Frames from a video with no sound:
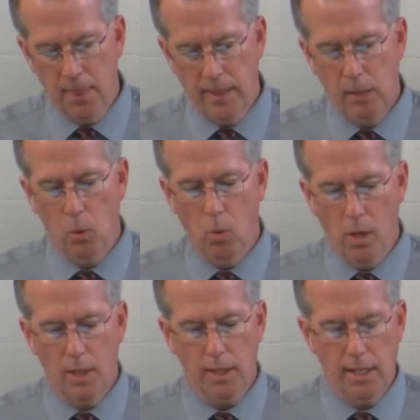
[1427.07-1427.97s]
They will
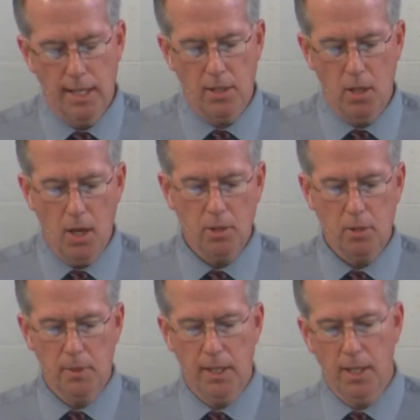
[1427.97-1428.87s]
walk and not
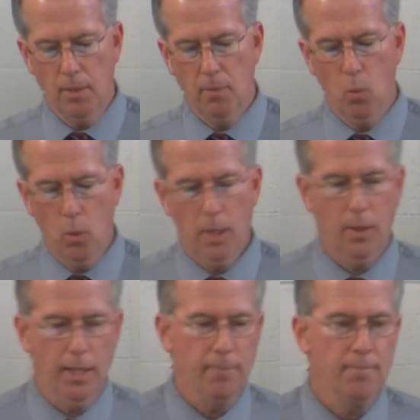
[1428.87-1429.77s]
become
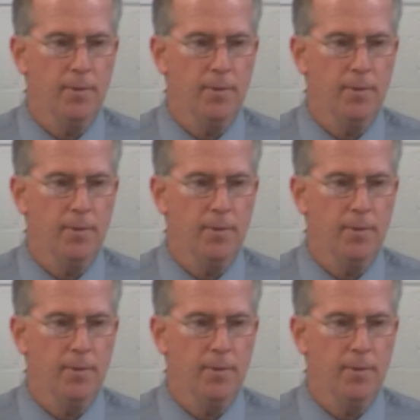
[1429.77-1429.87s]
weary.